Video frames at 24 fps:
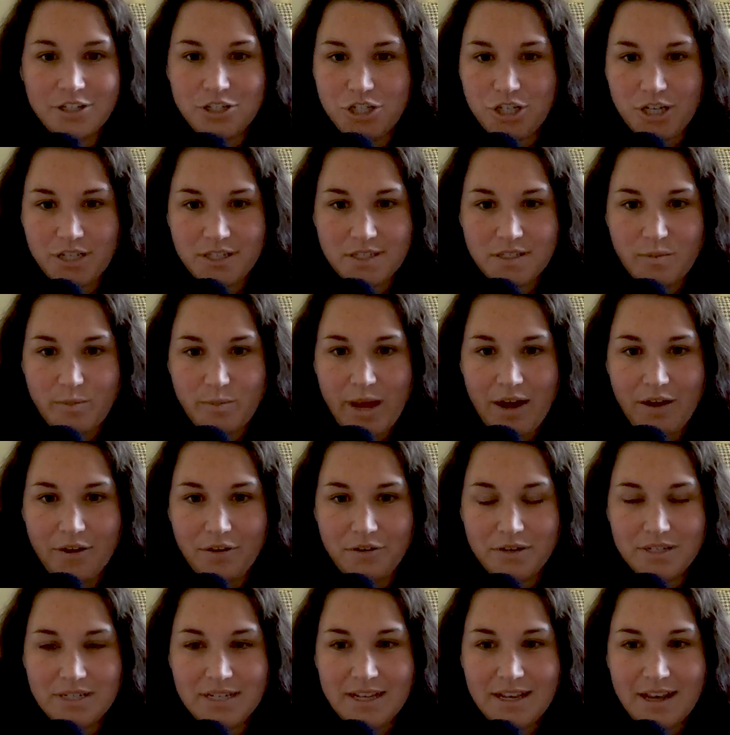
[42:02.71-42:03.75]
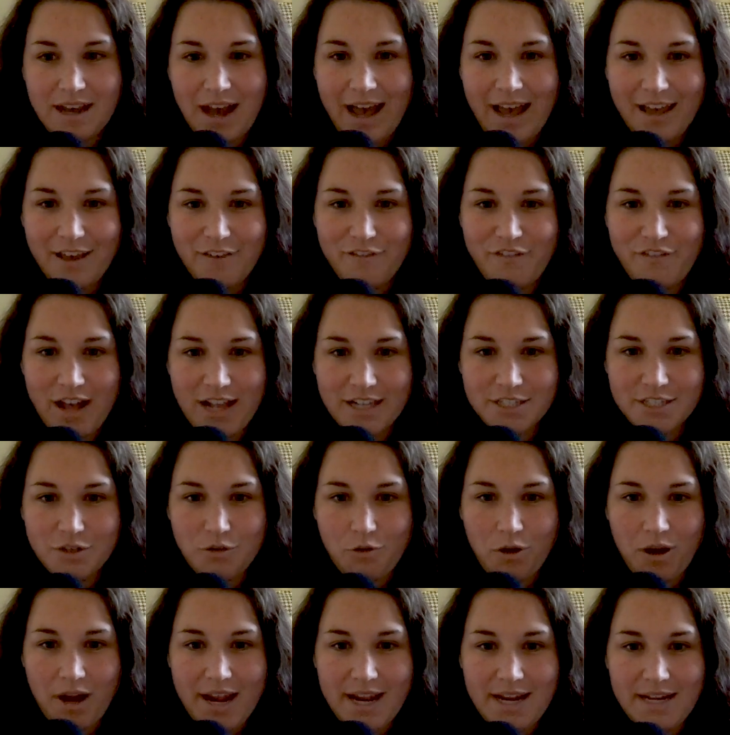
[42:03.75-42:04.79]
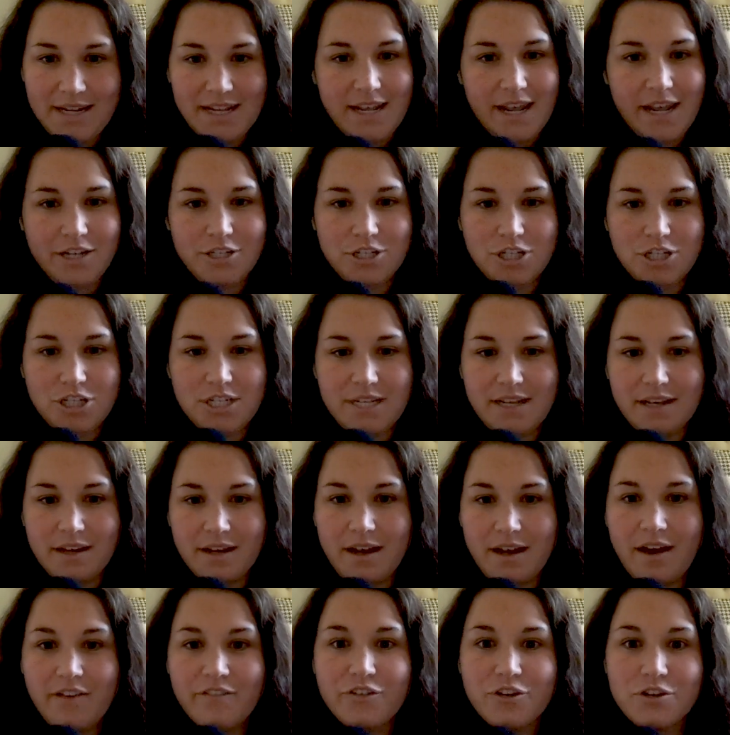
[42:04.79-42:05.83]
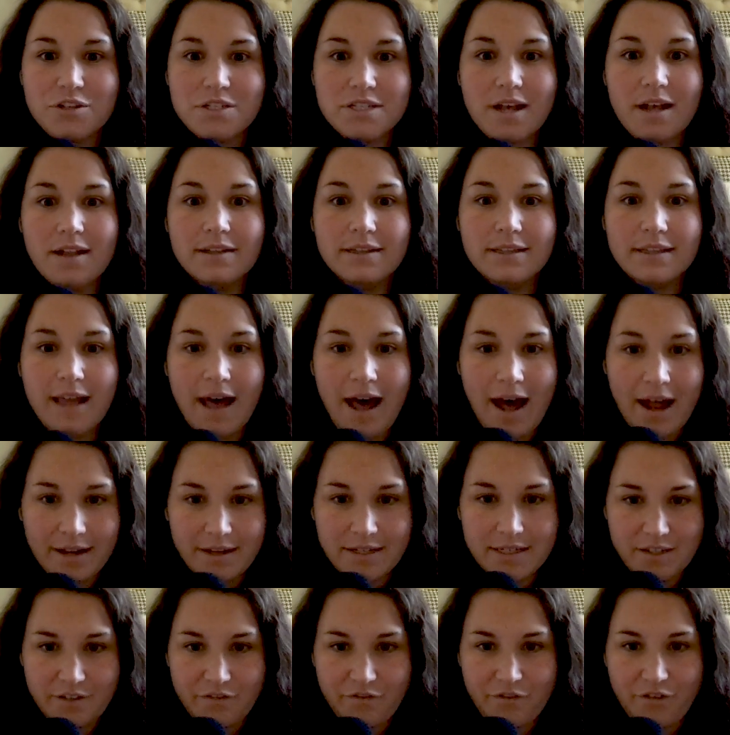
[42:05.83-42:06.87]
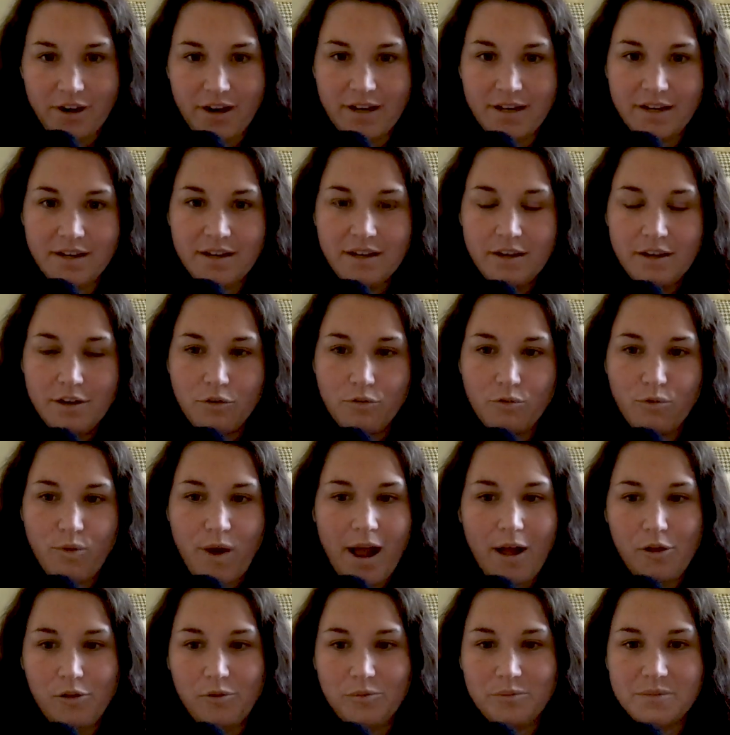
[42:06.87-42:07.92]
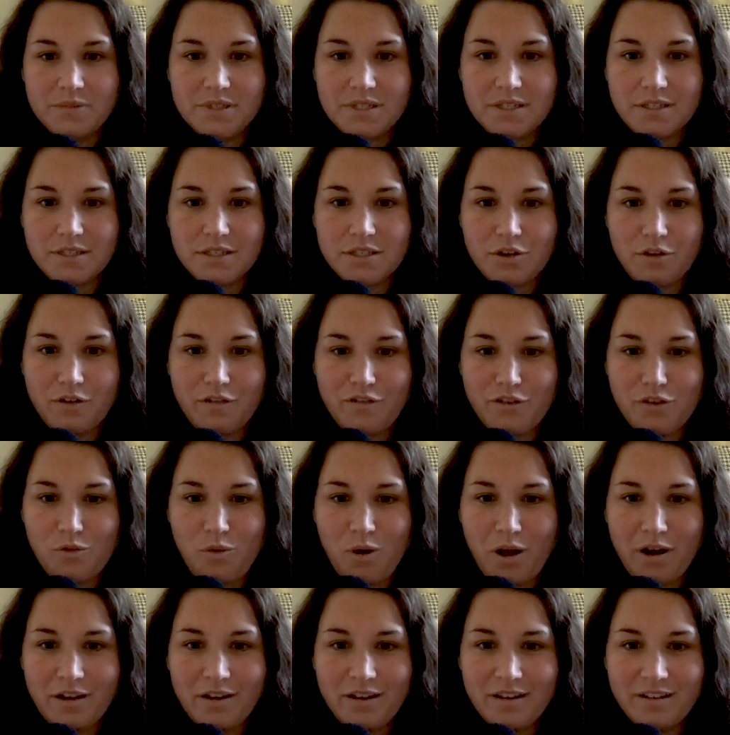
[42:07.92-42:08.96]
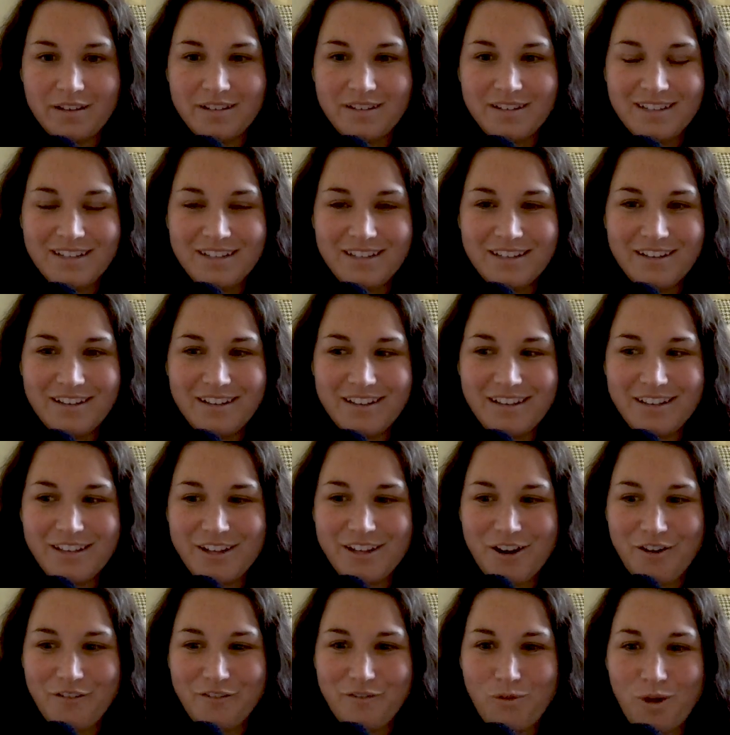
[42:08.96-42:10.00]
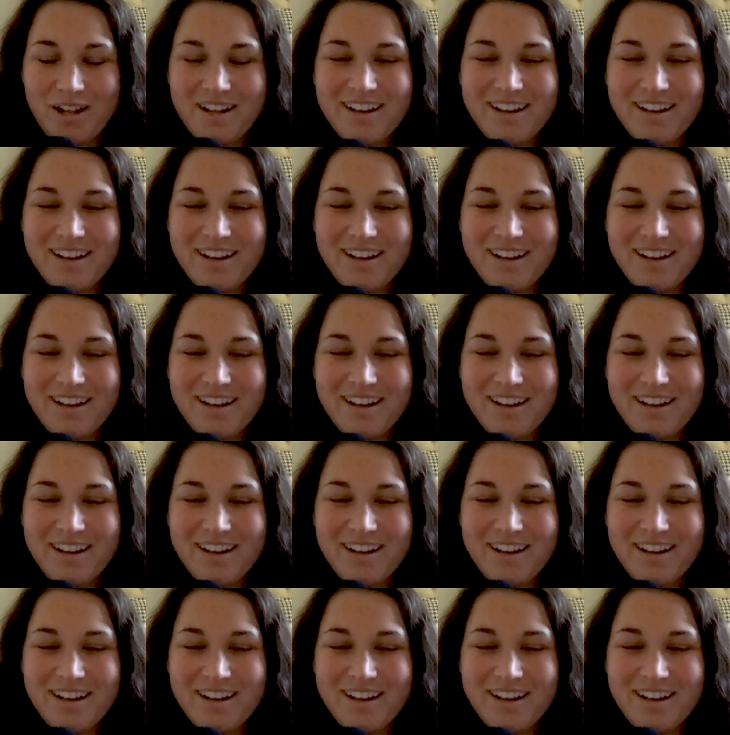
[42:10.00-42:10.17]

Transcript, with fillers: just about IFS or ADHD. It covers a lot of different realms. So if you want to, you know, want